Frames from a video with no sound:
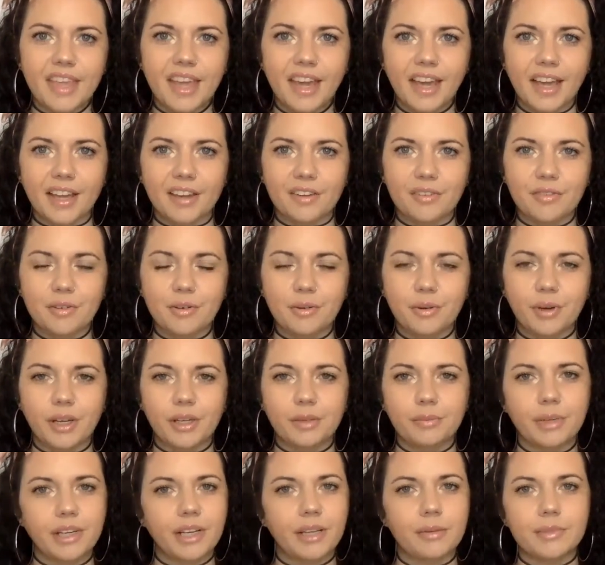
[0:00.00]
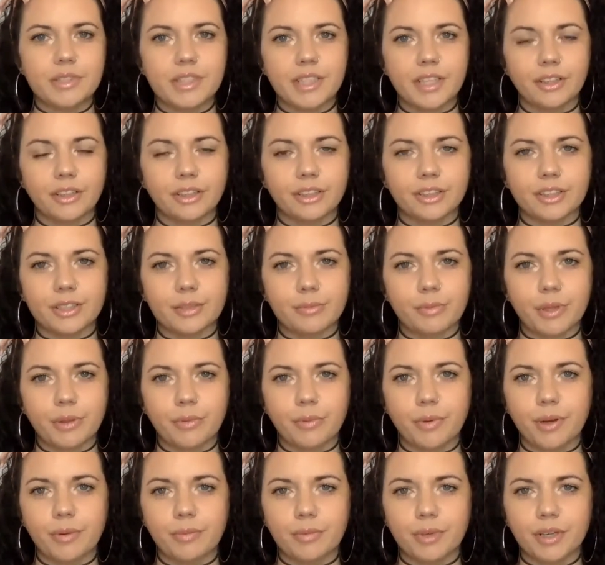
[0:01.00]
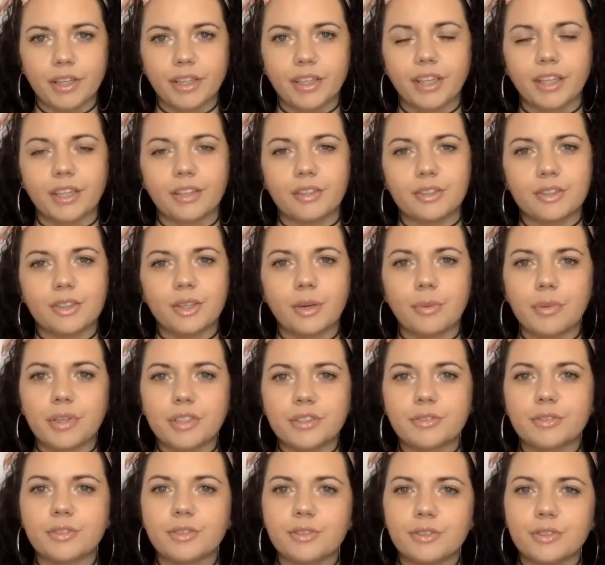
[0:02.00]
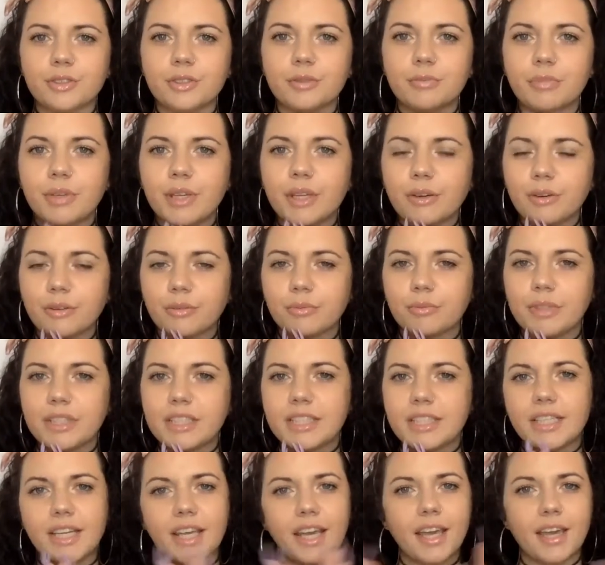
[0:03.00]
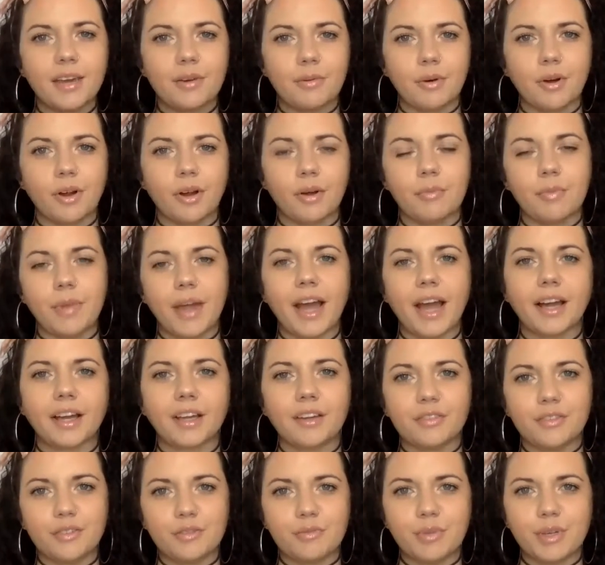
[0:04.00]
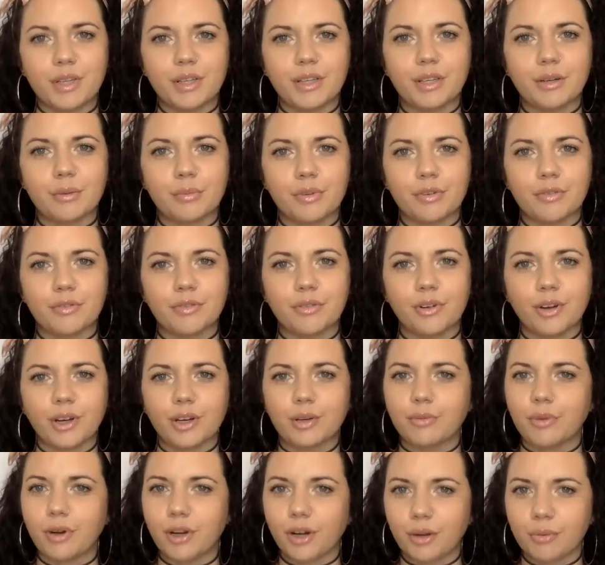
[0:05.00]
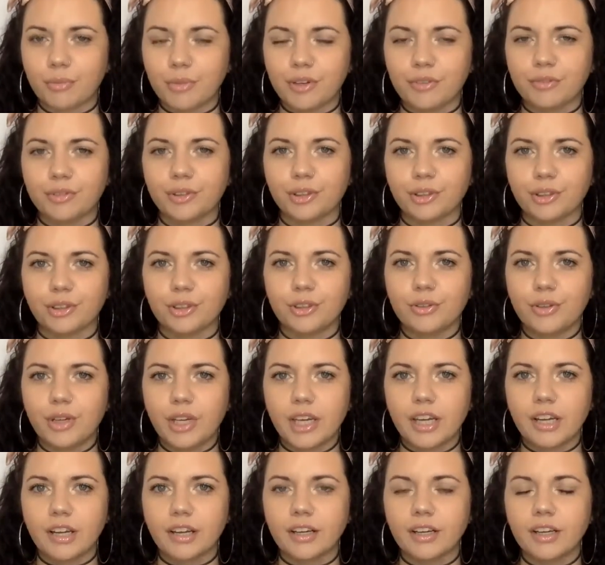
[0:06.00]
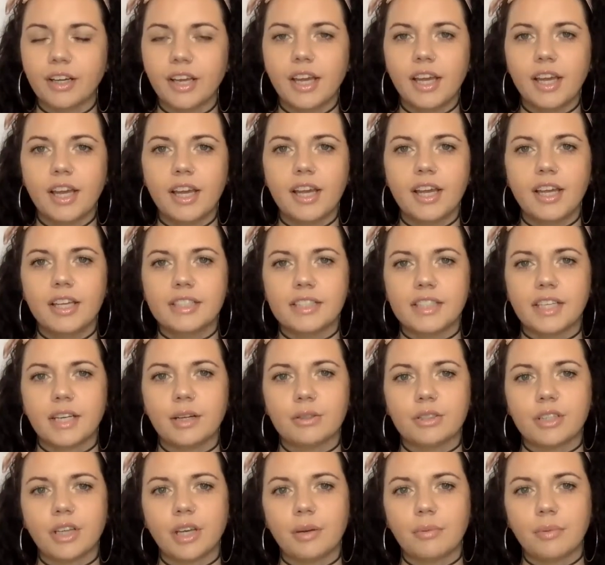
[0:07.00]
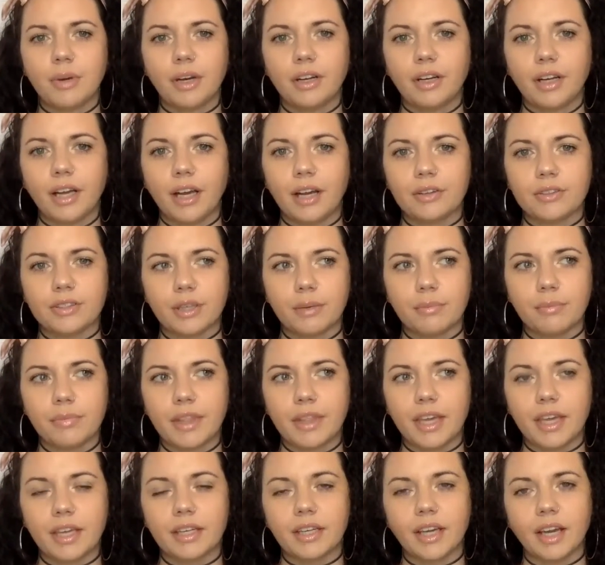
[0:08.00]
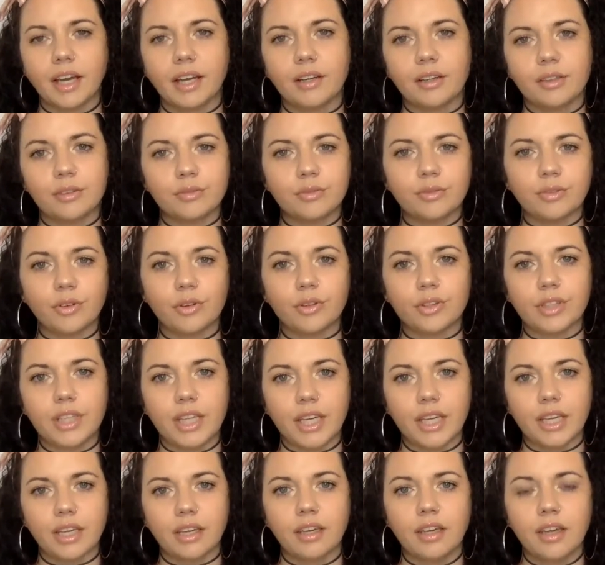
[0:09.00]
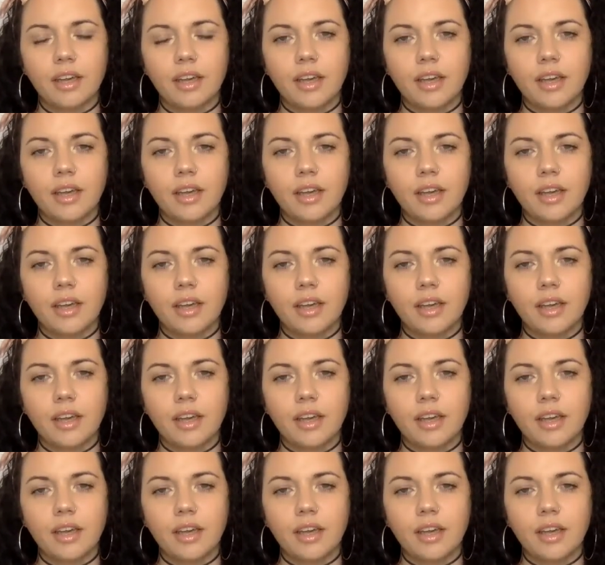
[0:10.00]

Hi, everyone. My name is Erin Elizabeth Wernberg. Thank you so much for choosing to be here with me today. Welcome back if you've been here before, and welcome if you're new here. Today, we're talking about how something not unfolding